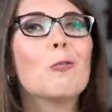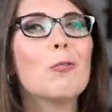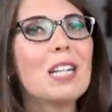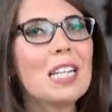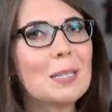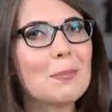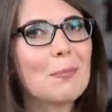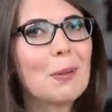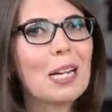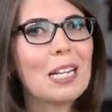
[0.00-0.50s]

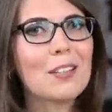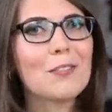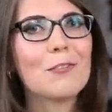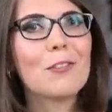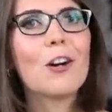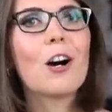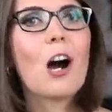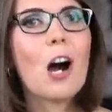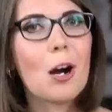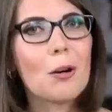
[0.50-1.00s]
We spent
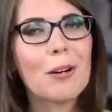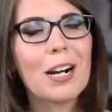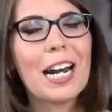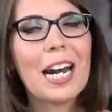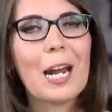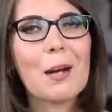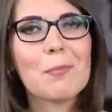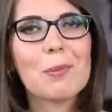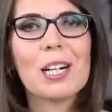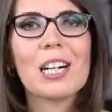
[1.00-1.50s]
for our
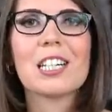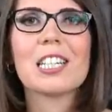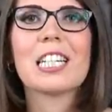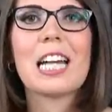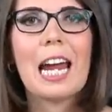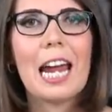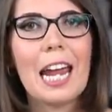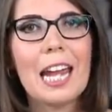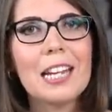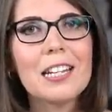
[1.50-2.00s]
airbrush
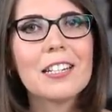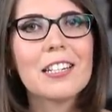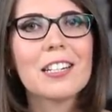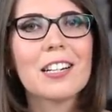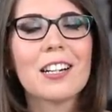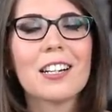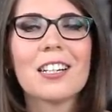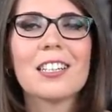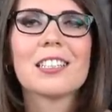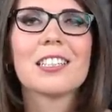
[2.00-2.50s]

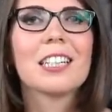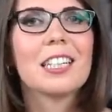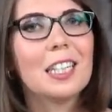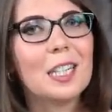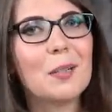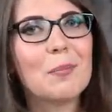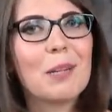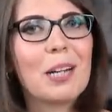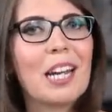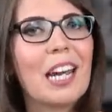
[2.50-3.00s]
$80 on
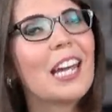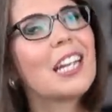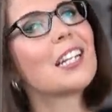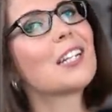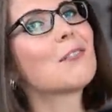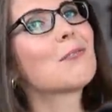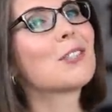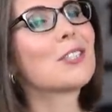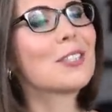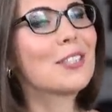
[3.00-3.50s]
eBay and
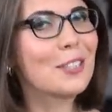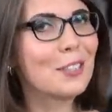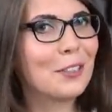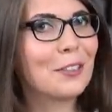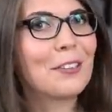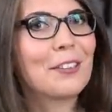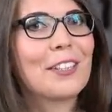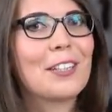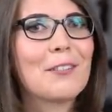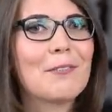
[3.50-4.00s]
it was
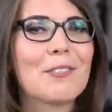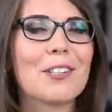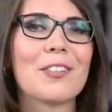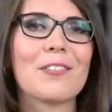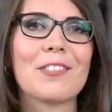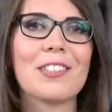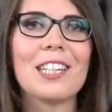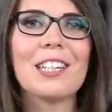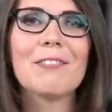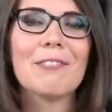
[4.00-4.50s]
totally
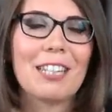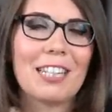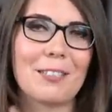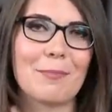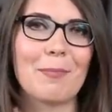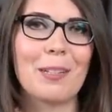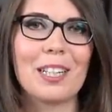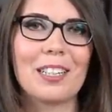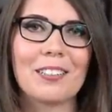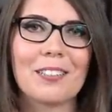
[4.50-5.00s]
worth the
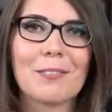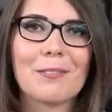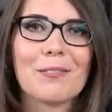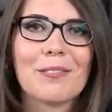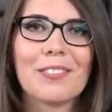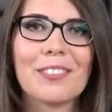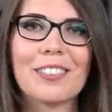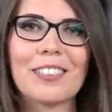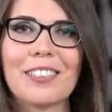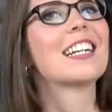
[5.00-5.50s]
investment.
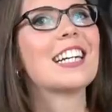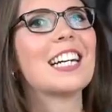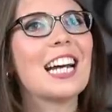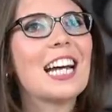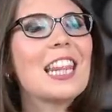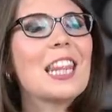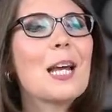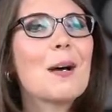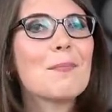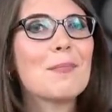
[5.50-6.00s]

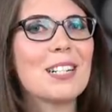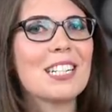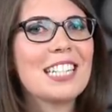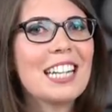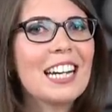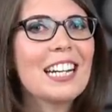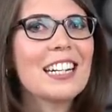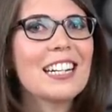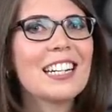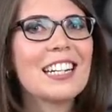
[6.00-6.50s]
And number
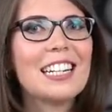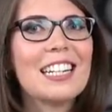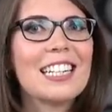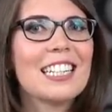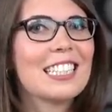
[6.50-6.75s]
10.